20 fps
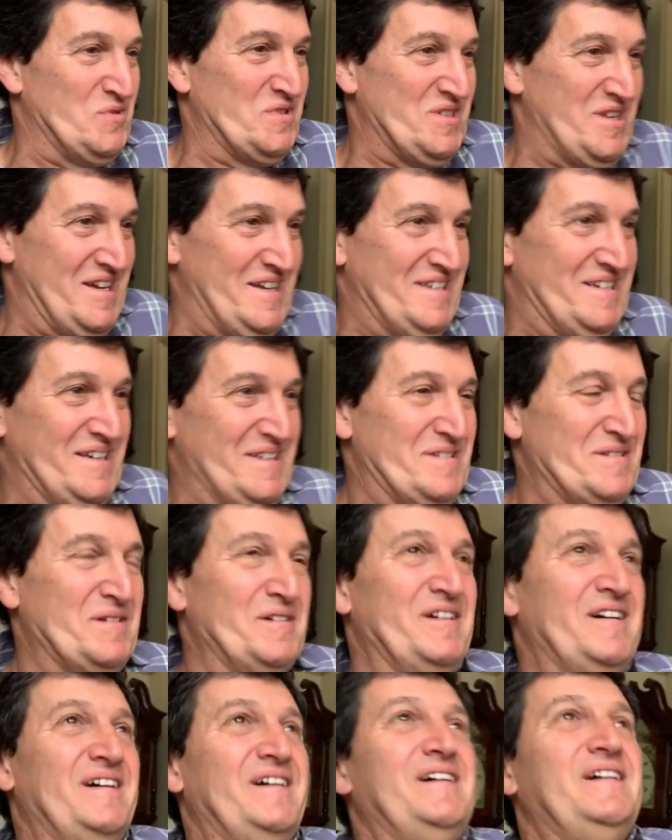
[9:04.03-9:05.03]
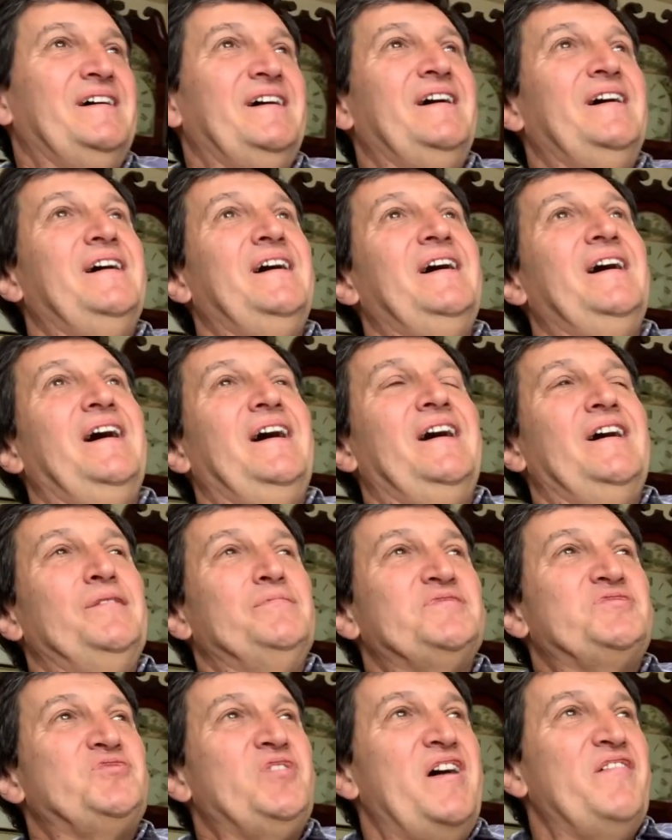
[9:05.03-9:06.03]
was needed. I
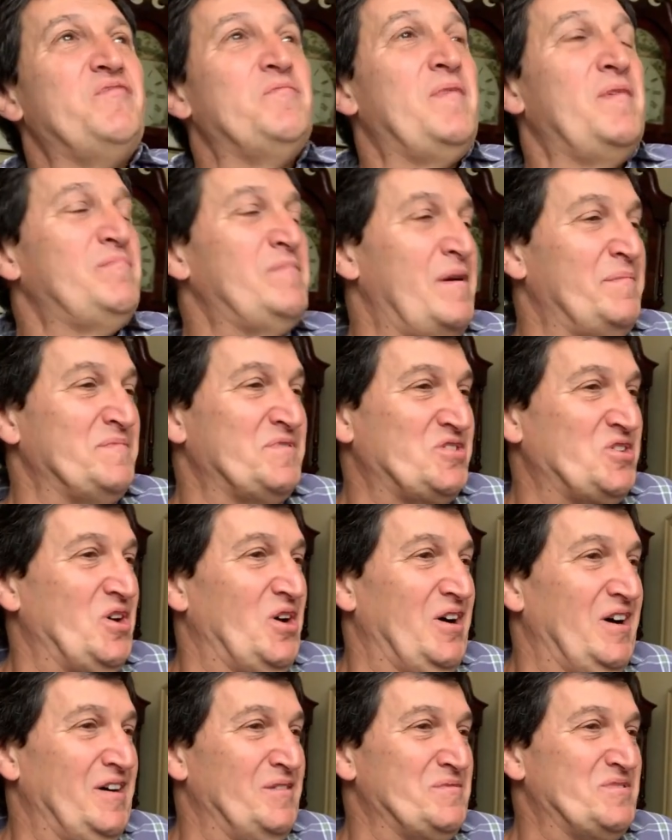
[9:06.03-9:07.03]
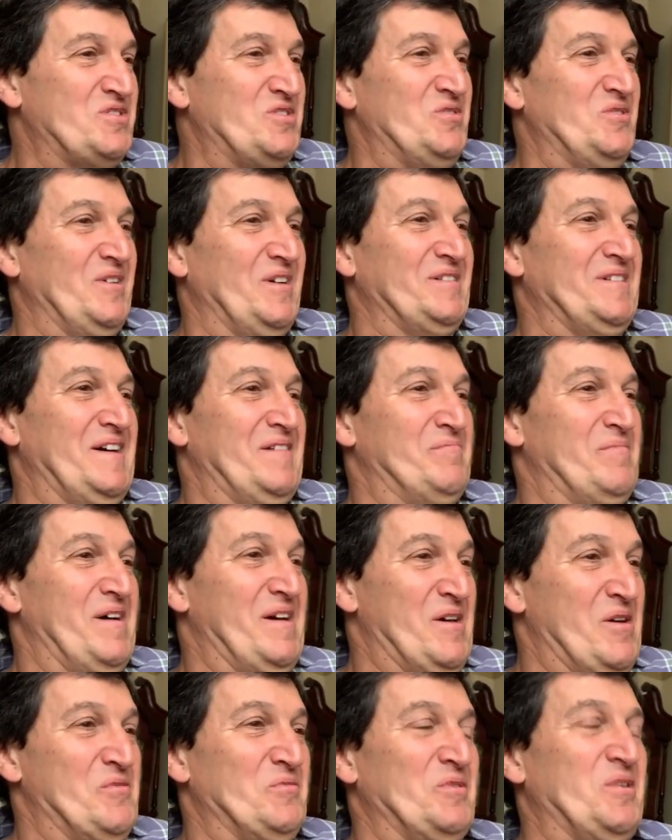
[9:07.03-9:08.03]
was driving my mum's car. I was too young to have
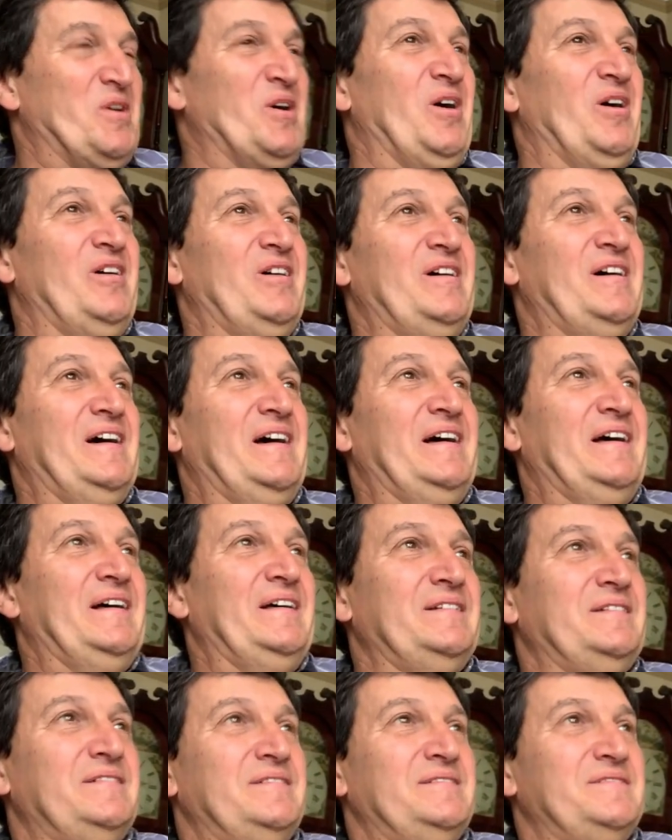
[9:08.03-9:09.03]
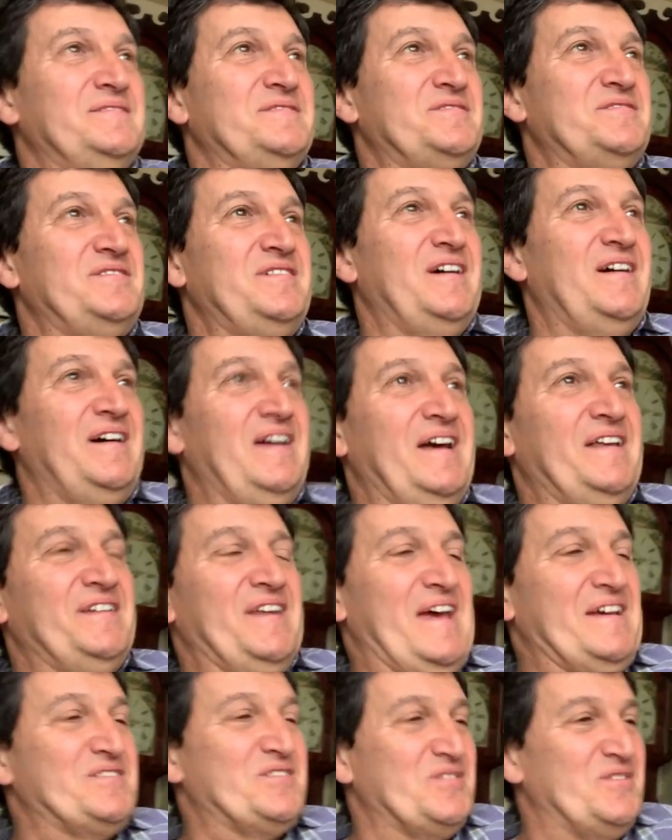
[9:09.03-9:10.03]
my own car. And yeah, I had
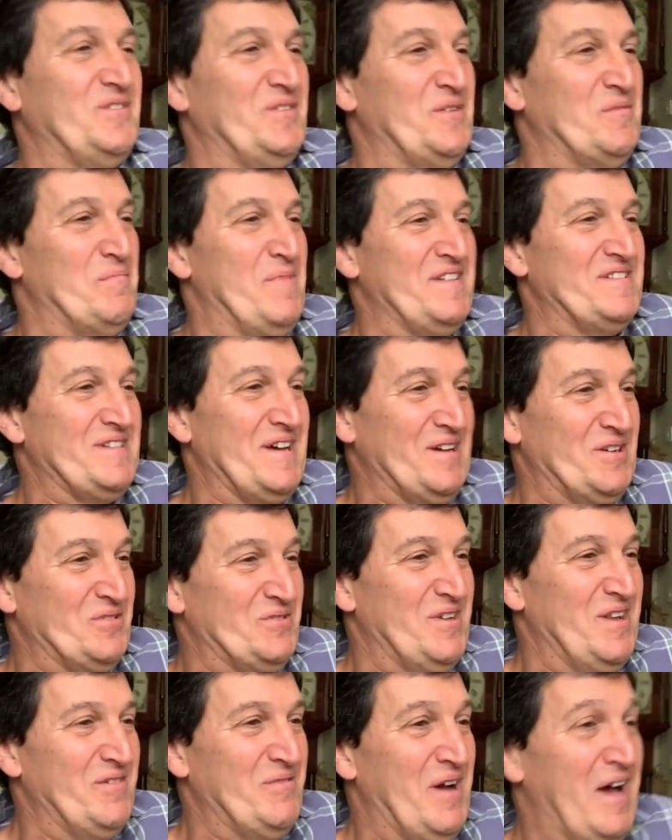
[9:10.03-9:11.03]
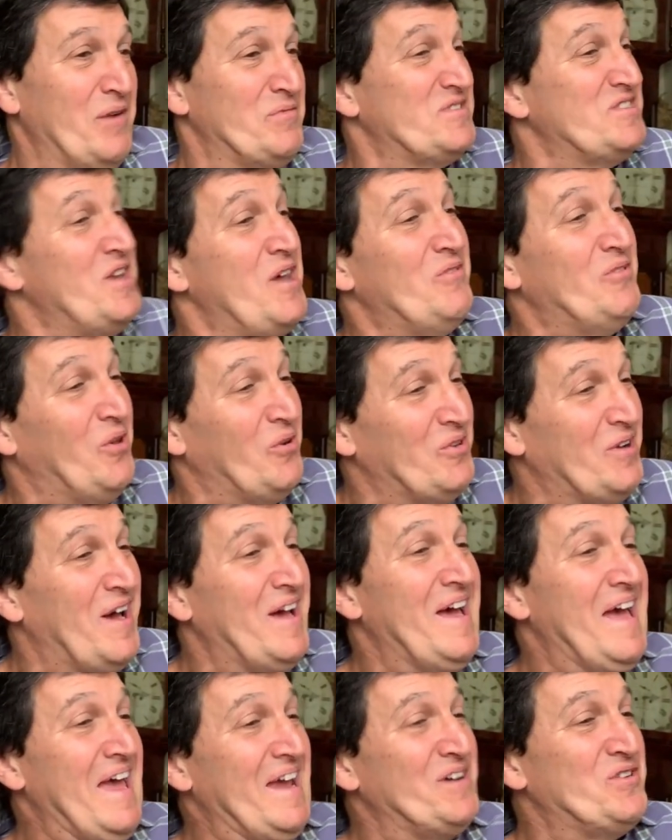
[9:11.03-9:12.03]
an accident that meant I was no
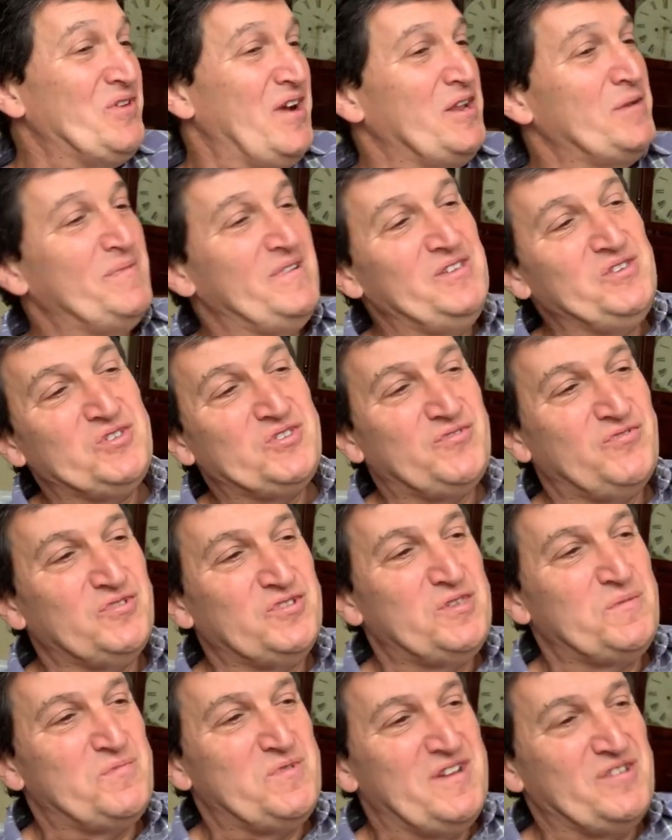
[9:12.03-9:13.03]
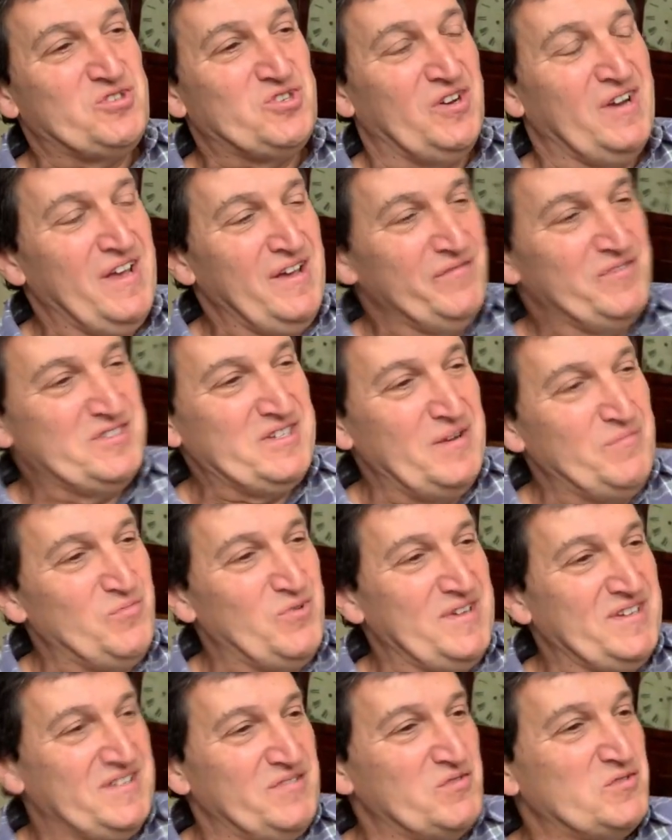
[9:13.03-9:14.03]
longer incredibly useful to the production. For some
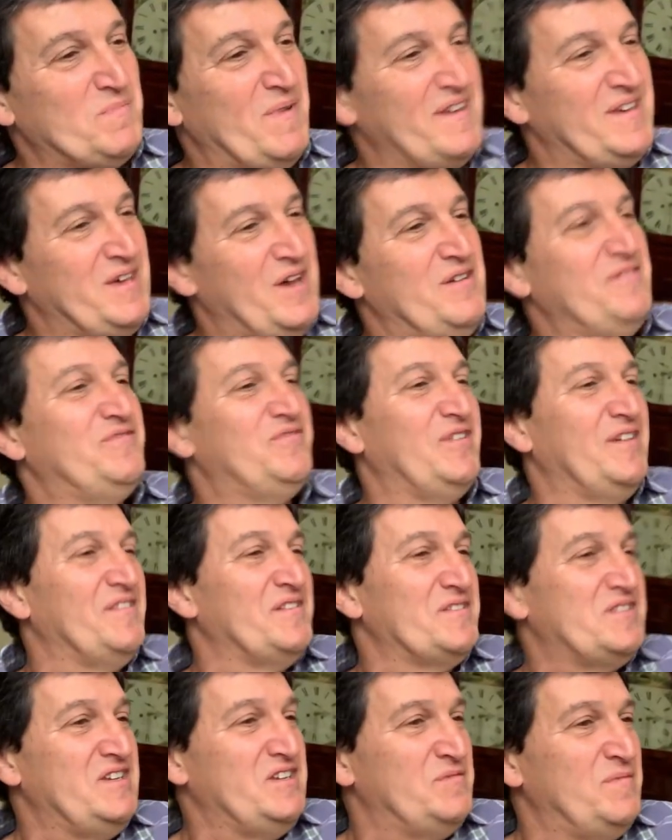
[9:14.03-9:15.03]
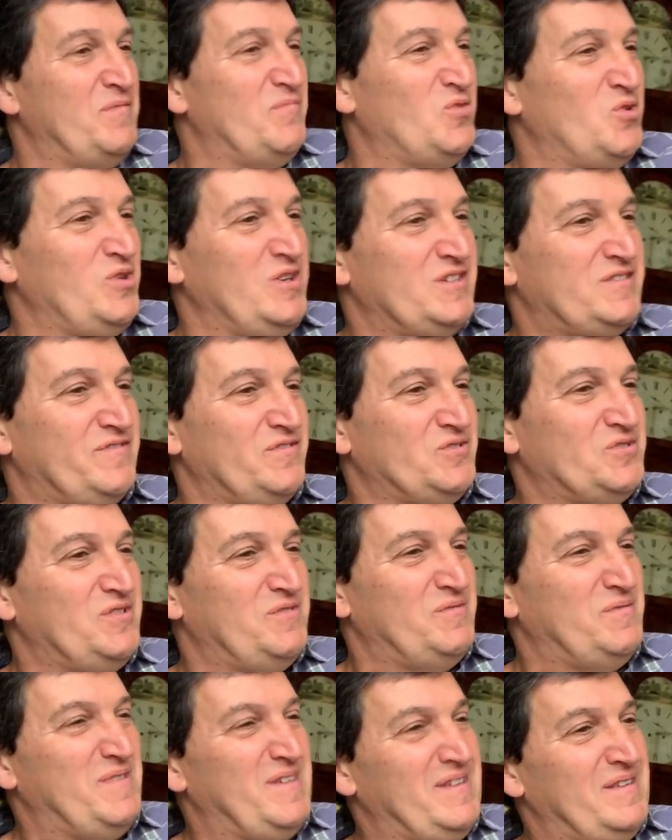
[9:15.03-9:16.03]
reason, it was my gophering that seemed to be more useful to
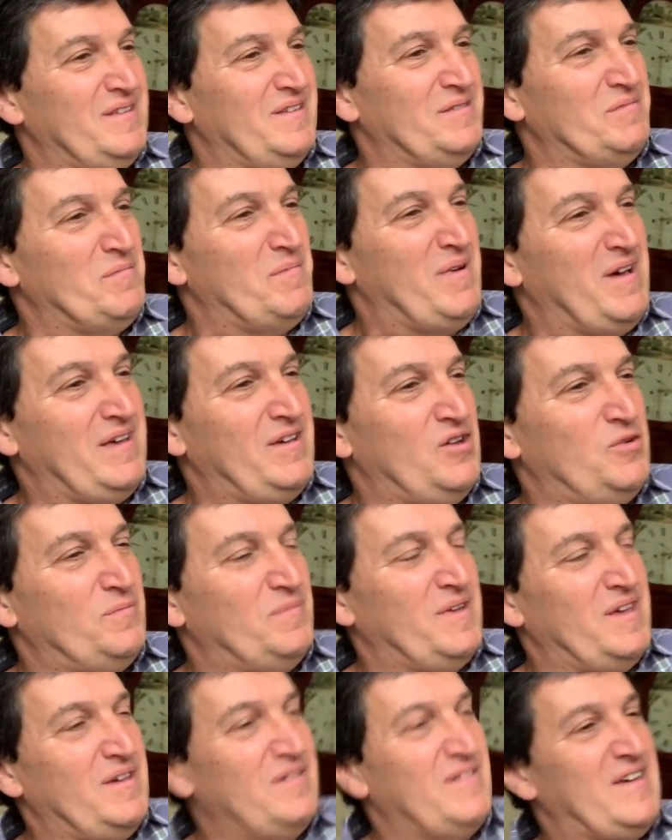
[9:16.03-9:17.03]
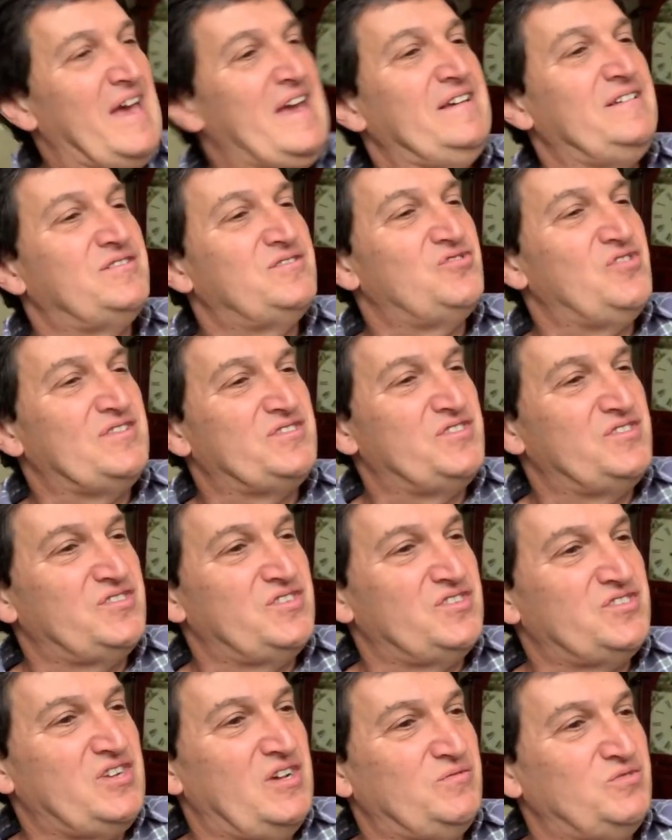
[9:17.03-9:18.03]
me than my opening a gate dressed as
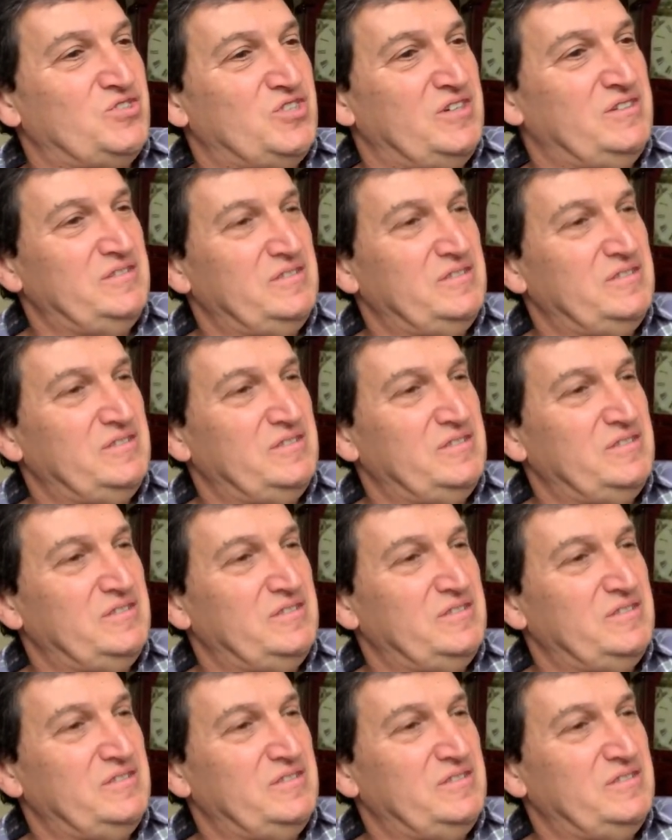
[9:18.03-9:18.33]
a soldier.